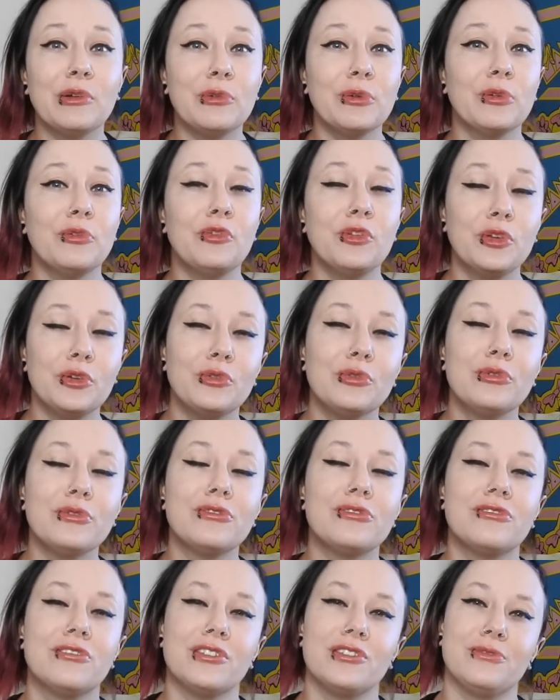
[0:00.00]

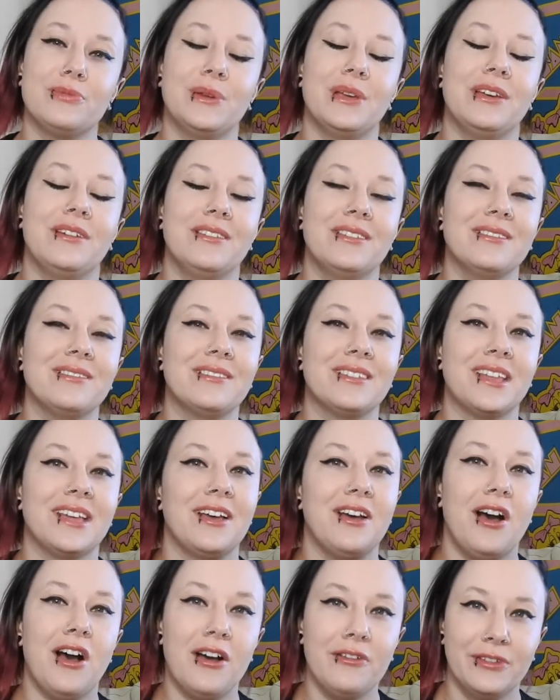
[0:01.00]
reviews just because
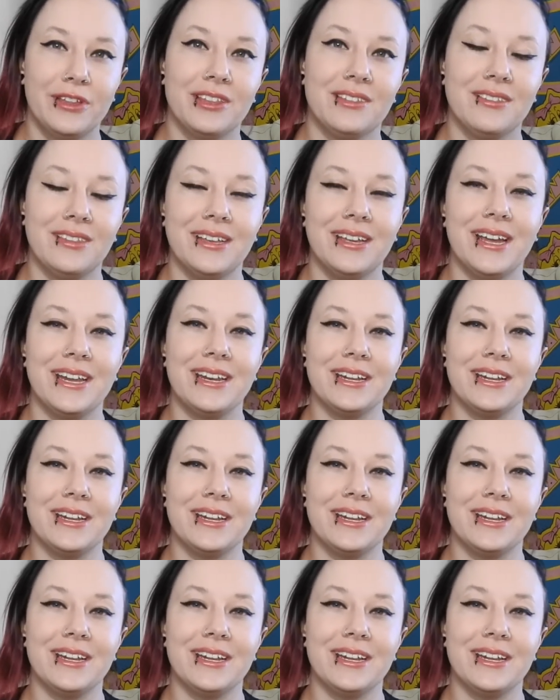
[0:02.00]
obviously I